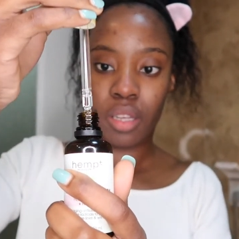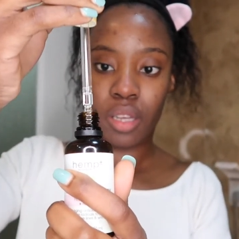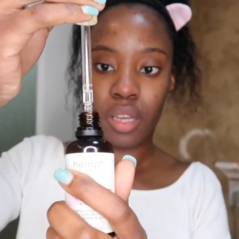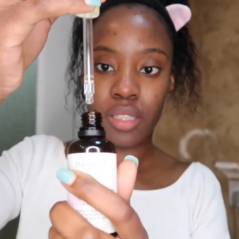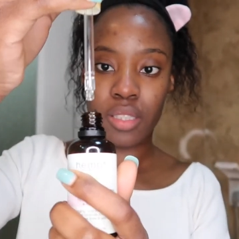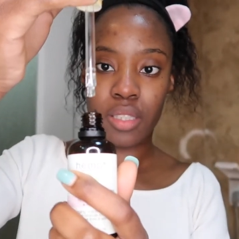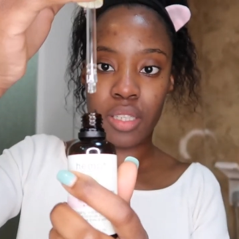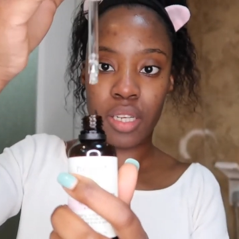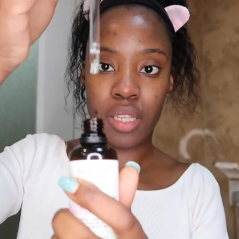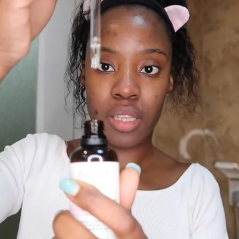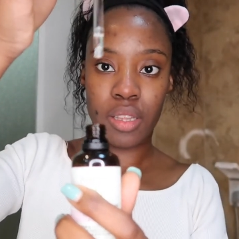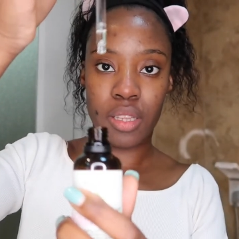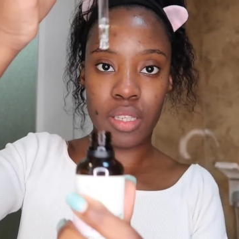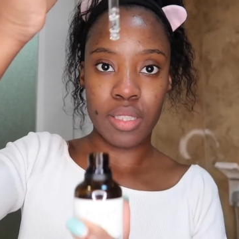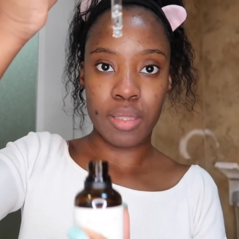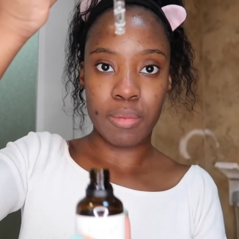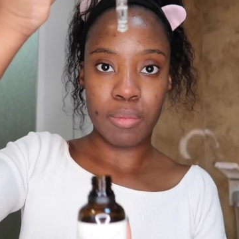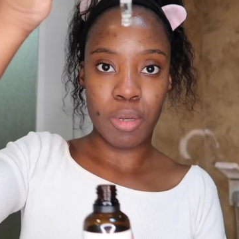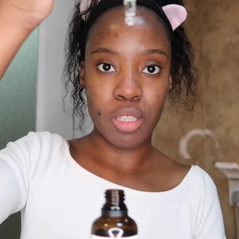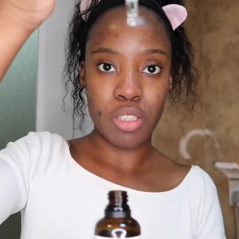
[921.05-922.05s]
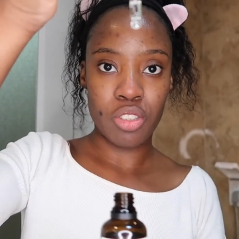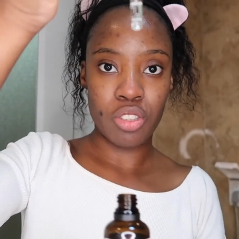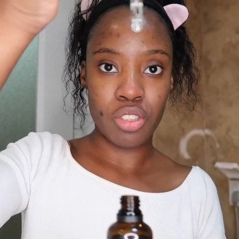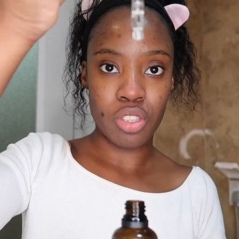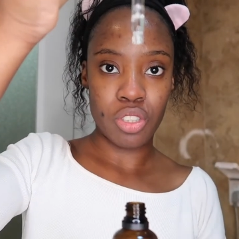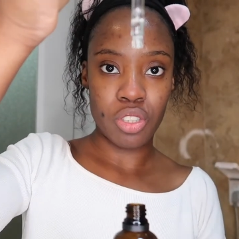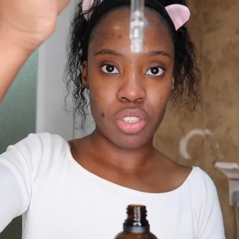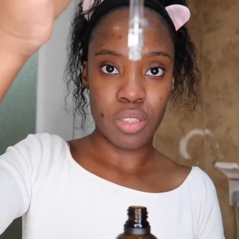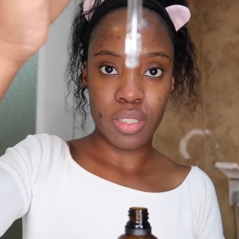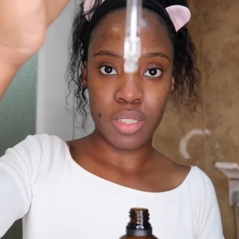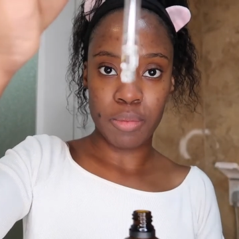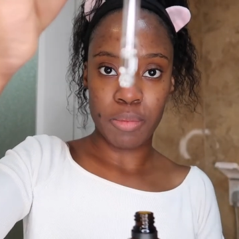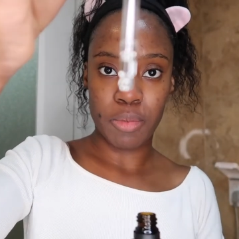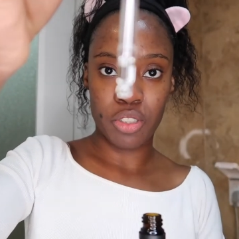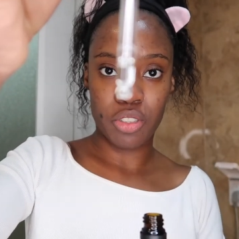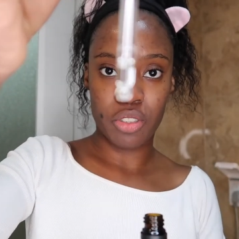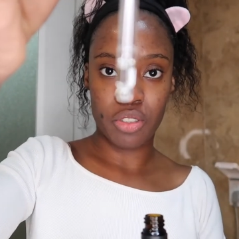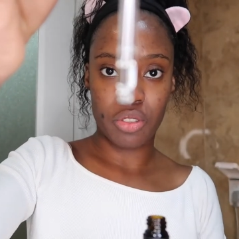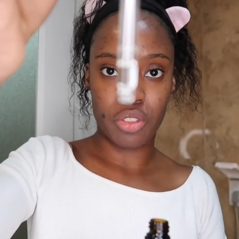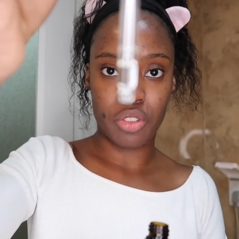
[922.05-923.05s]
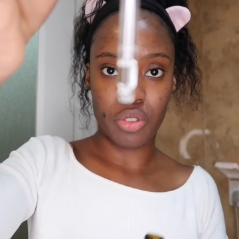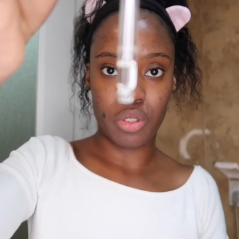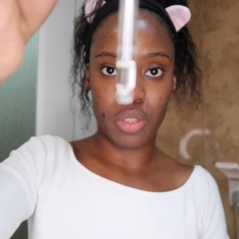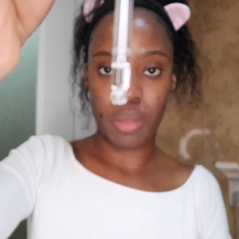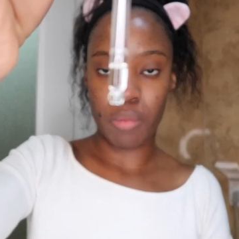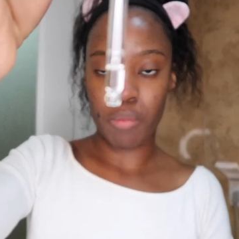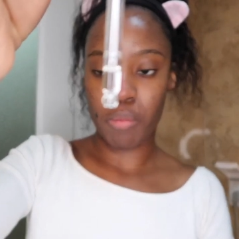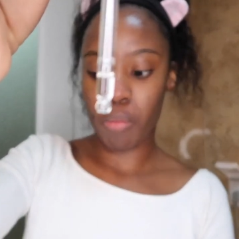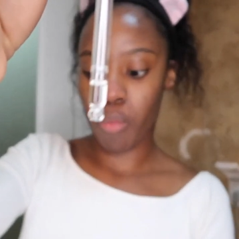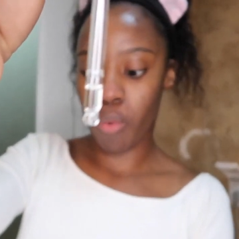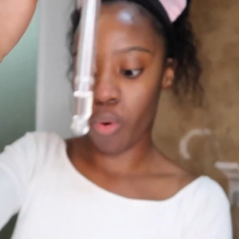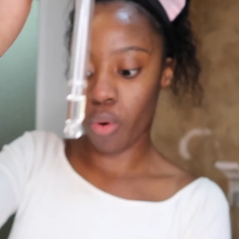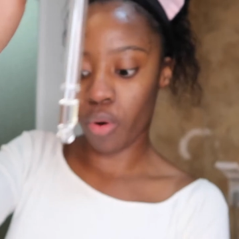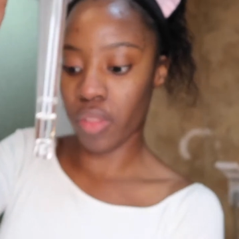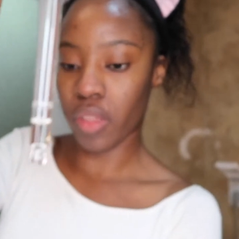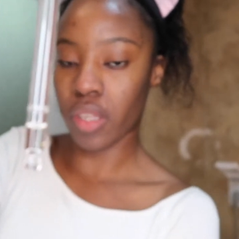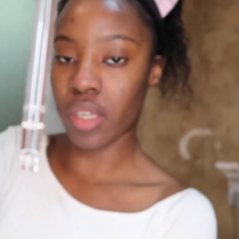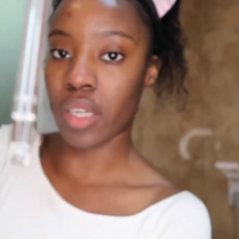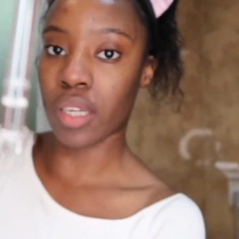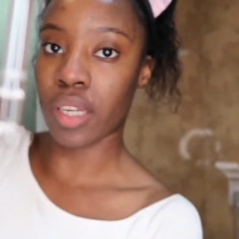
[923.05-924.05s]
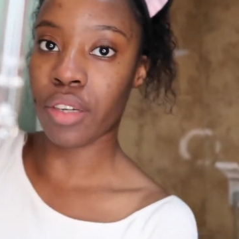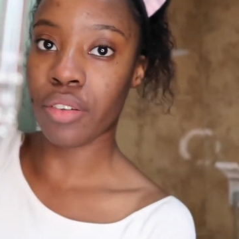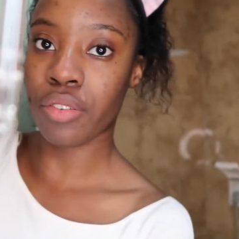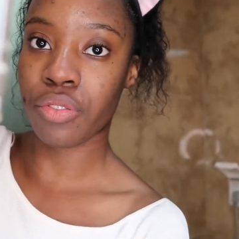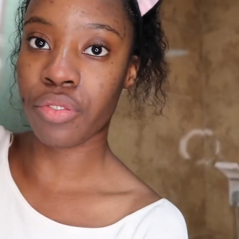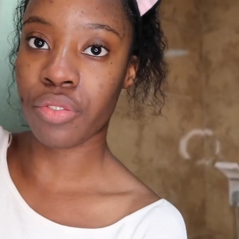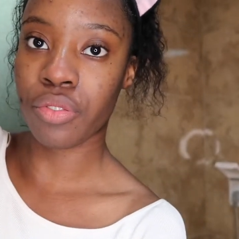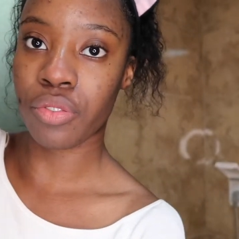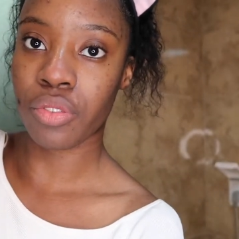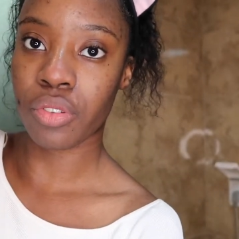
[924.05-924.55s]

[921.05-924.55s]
I take this much. This much is usually more than enough.